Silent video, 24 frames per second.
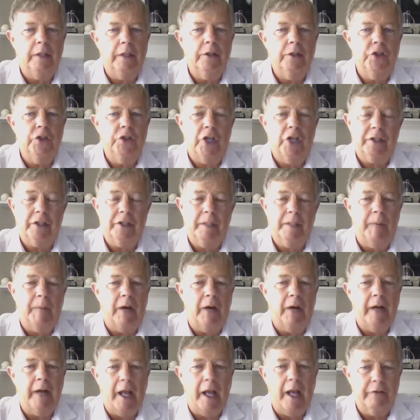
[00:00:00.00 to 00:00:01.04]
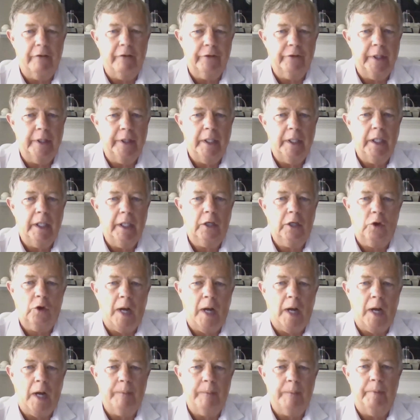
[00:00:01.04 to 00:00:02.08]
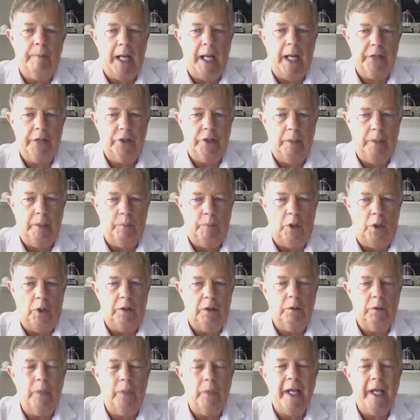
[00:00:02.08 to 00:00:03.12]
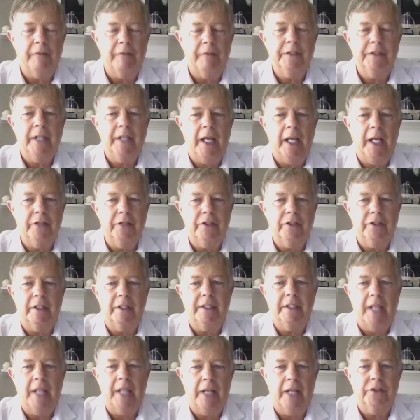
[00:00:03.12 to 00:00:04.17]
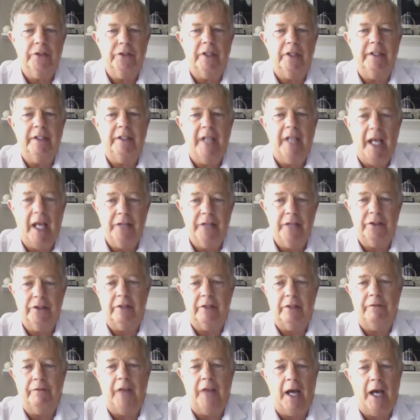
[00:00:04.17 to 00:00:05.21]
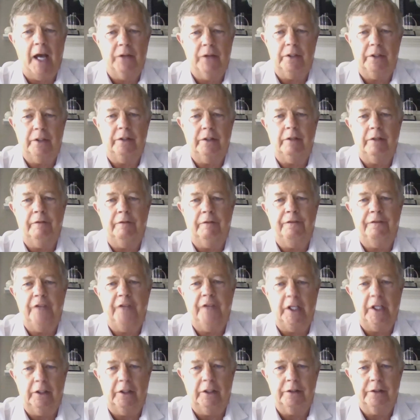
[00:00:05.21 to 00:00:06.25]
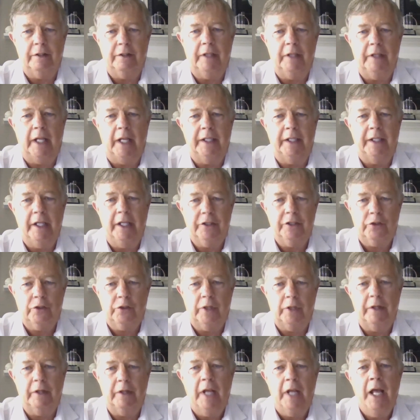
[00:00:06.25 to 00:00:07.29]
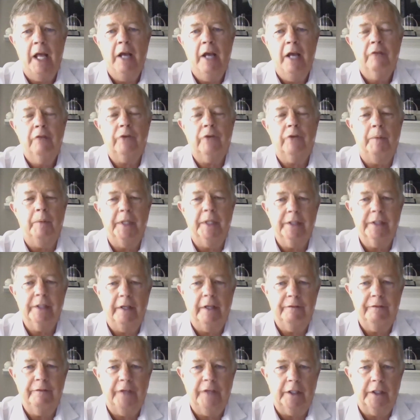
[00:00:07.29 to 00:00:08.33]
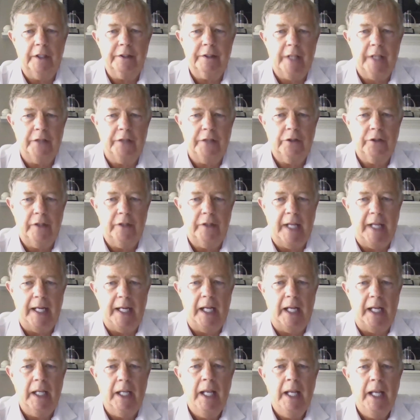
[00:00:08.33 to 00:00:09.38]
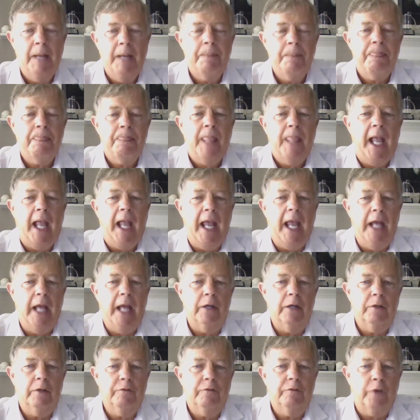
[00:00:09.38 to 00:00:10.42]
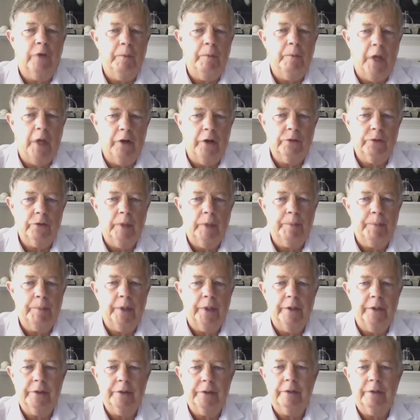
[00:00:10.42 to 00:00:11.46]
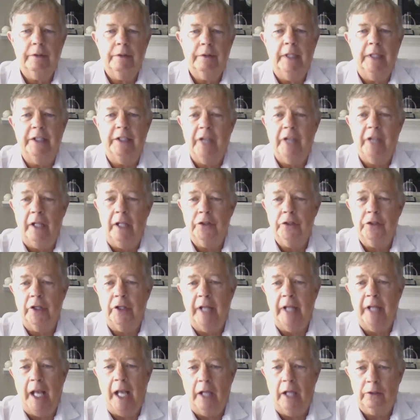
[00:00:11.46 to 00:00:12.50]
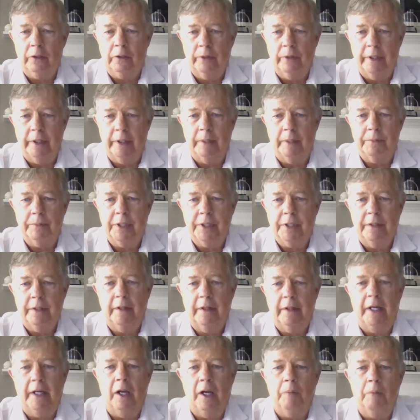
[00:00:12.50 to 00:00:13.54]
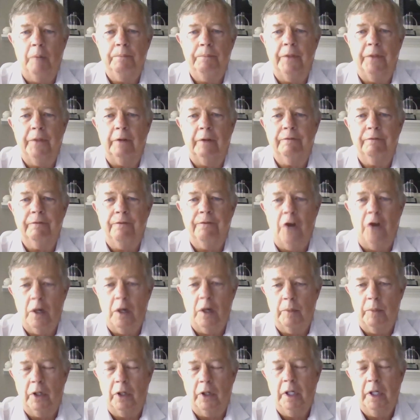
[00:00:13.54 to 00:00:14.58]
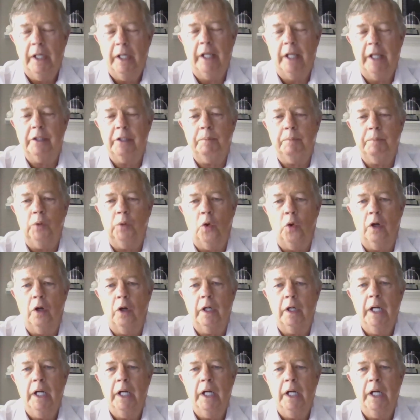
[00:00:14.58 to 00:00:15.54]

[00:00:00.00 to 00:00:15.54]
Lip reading: just about every crop imaginable. We have tens and tens and tens of thousands of fields and history from this in-field sensor data. And from those, we produce intelligent algorithms that help the farmer explore